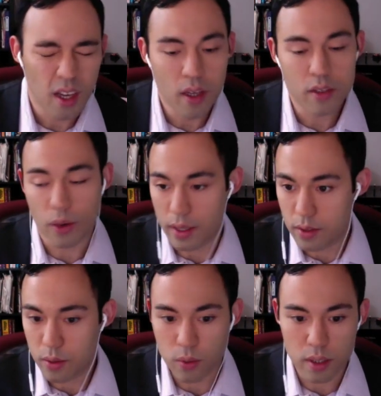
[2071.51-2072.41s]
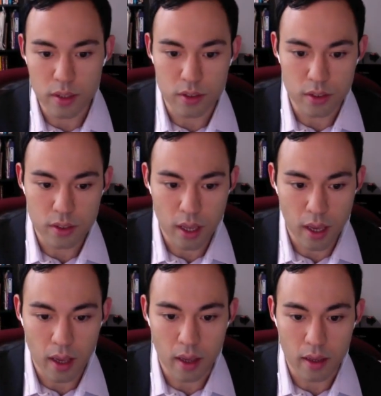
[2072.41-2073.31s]
So a to the 1 is just
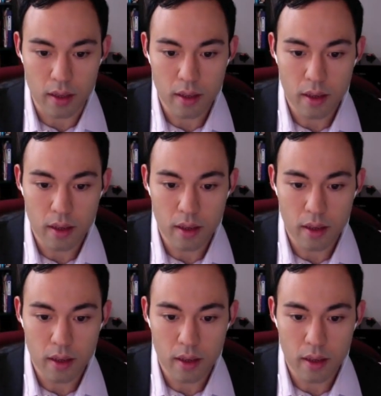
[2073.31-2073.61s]
a,